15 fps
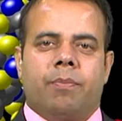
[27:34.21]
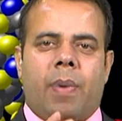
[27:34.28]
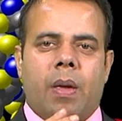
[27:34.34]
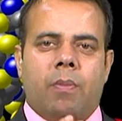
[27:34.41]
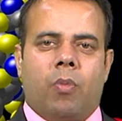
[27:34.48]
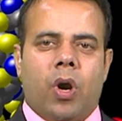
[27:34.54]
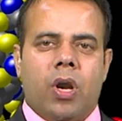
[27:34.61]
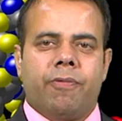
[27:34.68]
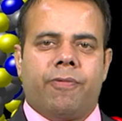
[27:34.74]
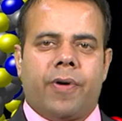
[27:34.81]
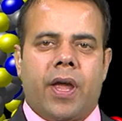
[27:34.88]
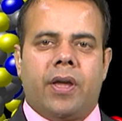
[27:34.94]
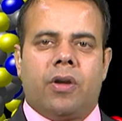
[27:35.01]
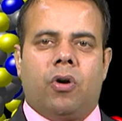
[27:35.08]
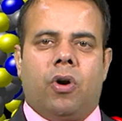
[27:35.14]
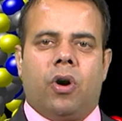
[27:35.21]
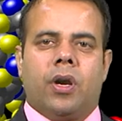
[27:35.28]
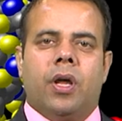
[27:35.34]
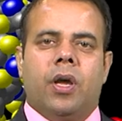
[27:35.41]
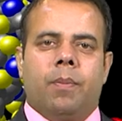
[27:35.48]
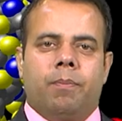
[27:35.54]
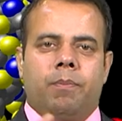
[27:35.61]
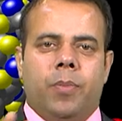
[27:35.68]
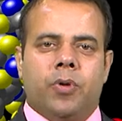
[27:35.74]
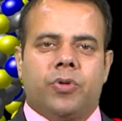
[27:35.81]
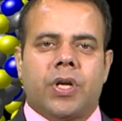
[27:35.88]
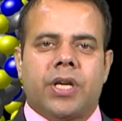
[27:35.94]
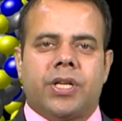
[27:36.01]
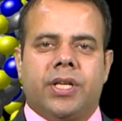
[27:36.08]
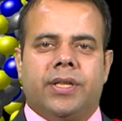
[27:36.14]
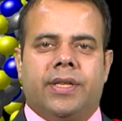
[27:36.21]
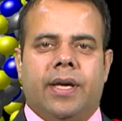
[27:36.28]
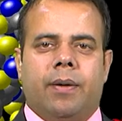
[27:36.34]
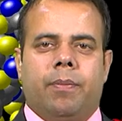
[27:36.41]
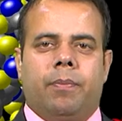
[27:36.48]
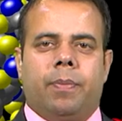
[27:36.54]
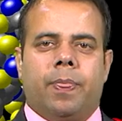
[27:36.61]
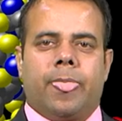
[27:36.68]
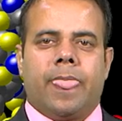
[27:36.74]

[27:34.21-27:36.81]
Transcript: by modifying or mutating them.